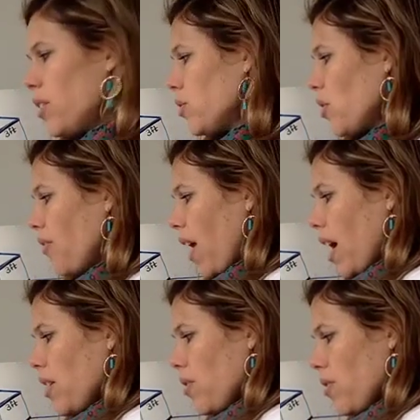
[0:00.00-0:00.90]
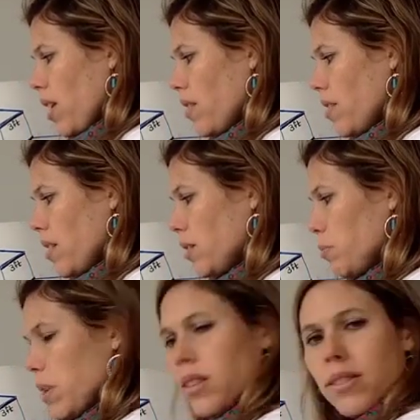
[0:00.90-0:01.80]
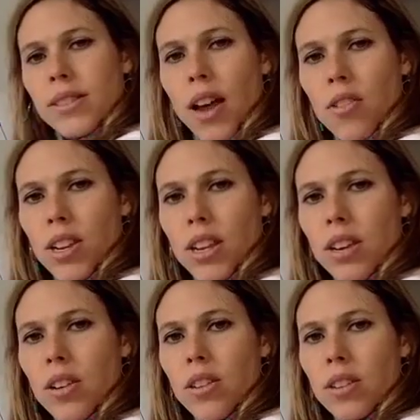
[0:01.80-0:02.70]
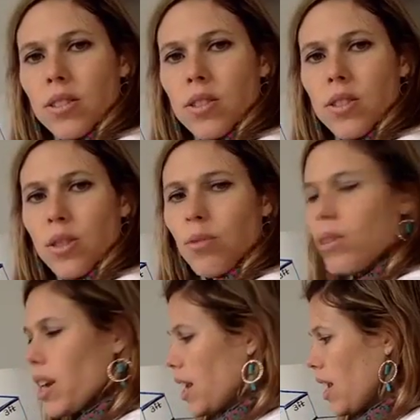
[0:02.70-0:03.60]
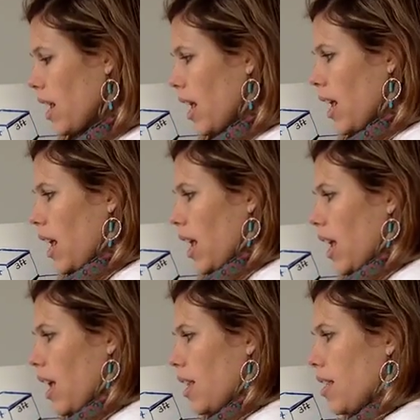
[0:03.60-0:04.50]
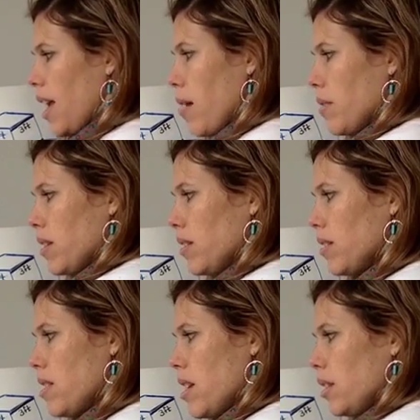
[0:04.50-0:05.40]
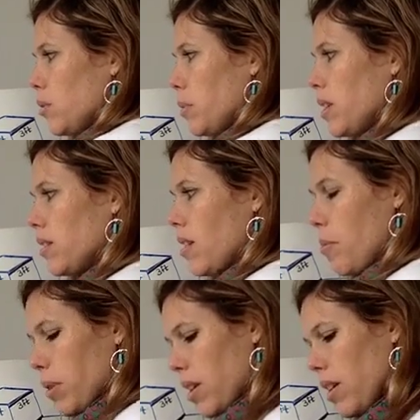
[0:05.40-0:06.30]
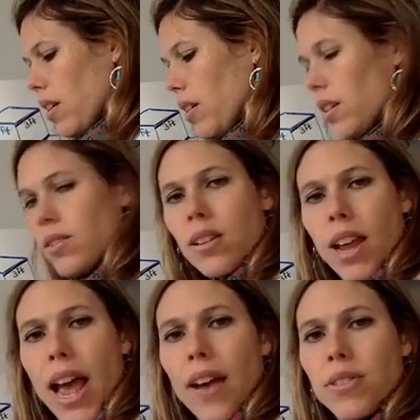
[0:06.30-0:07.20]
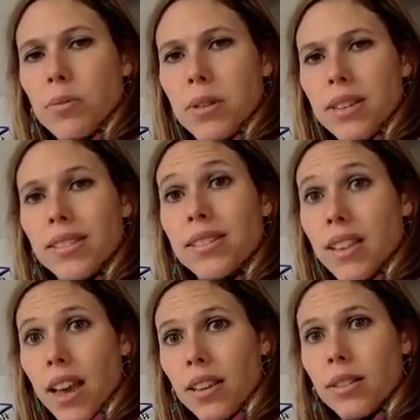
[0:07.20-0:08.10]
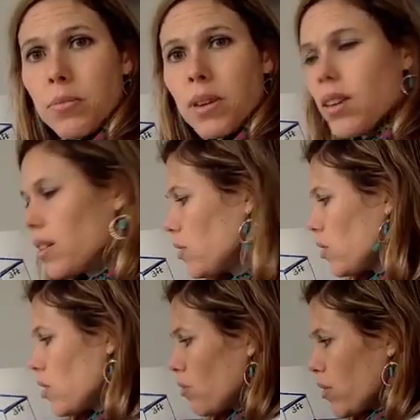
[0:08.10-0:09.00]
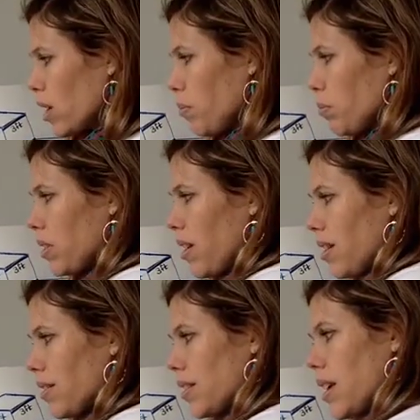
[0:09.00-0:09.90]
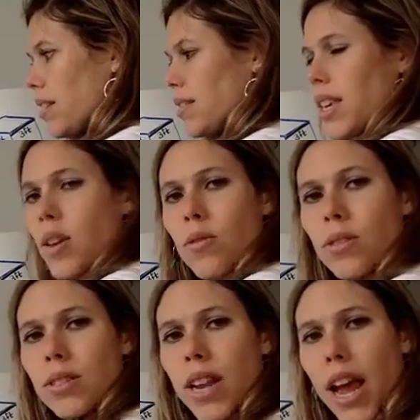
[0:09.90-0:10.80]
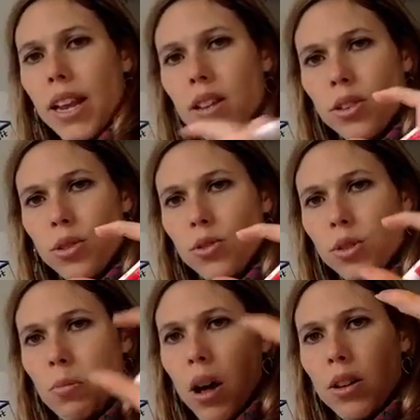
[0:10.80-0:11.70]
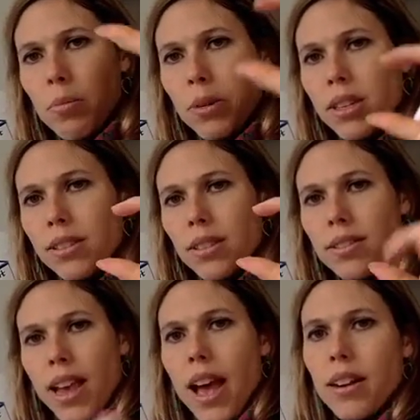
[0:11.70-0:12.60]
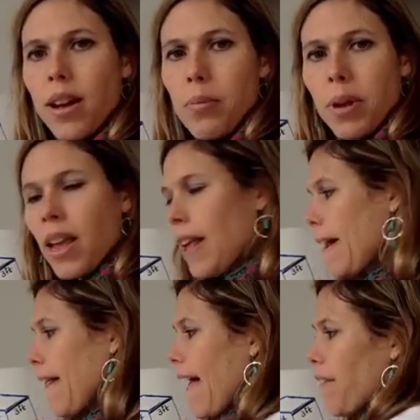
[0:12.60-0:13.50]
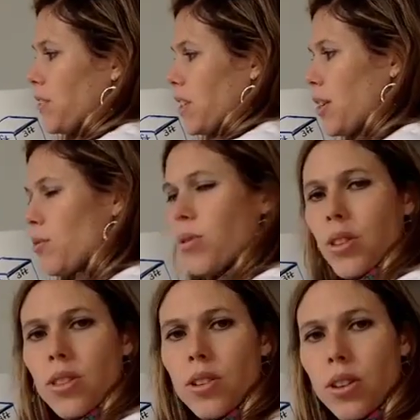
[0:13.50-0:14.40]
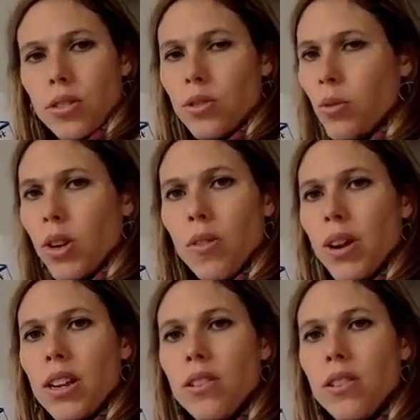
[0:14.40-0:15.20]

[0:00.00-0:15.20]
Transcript: So if I know that this piece down here is 3, that means this piece up here is going to have to be 6 because 3 plus 6 equals 9. The two smaller pieces added up have to equal the third. So we don't want to